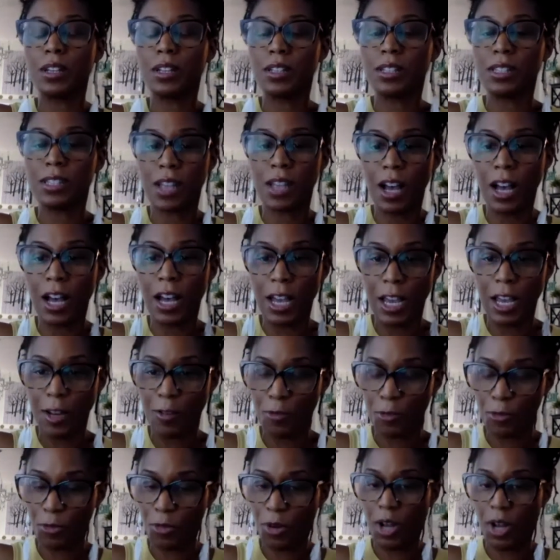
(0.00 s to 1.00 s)
sign
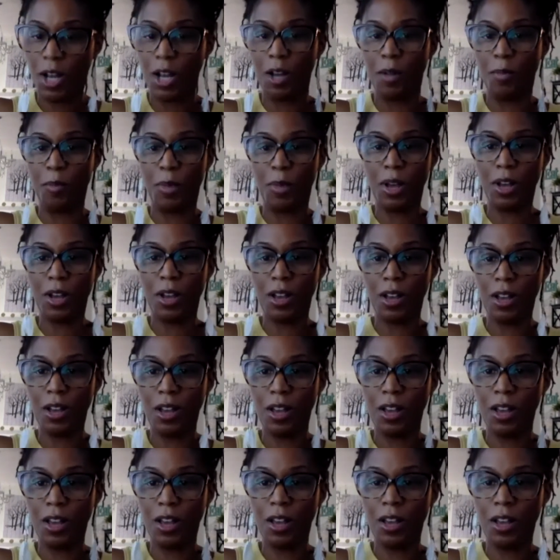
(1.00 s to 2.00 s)
from
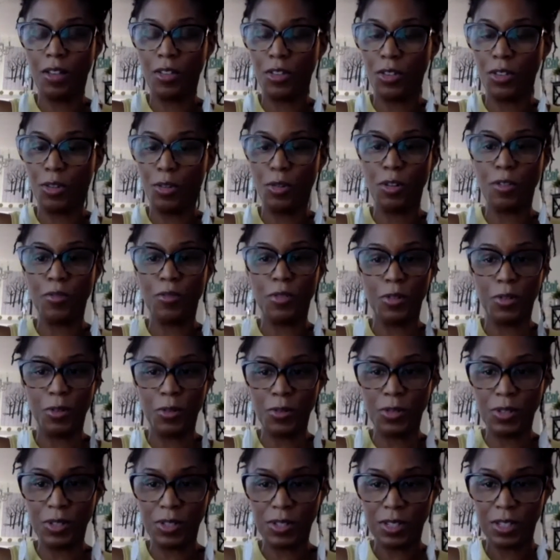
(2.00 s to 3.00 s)
the
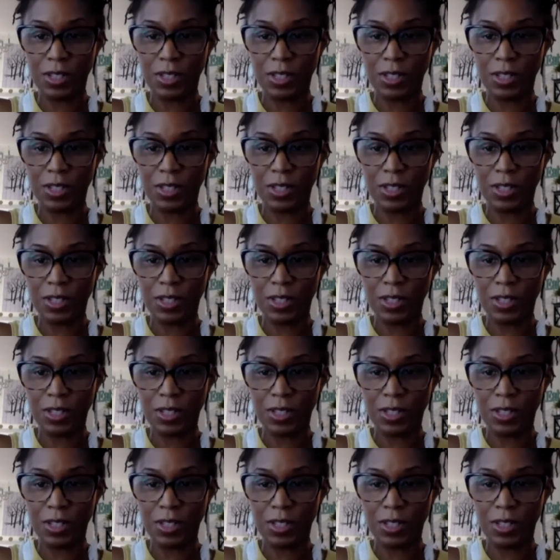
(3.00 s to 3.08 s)
universe,